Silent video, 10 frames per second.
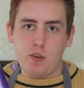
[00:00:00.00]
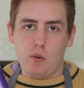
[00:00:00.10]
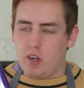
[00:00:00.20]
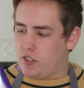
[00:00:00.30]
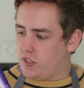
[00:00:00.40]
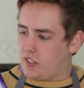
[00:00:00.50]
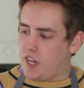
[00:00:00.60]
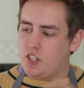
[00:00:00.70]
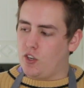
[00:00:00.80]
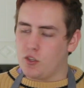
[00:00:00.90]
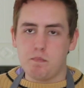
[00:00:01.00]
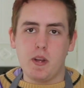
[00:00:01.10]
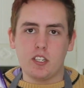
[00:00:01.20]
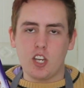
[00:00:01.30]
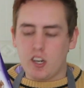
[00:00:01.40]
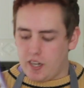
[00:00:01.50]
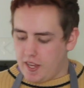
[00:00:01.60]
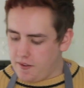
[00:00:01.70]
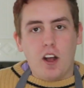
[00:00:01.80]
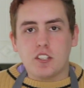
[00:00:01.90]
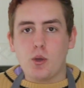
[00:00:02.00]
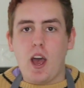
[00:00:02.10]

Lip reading: you want, just I chose milk chocolate. I also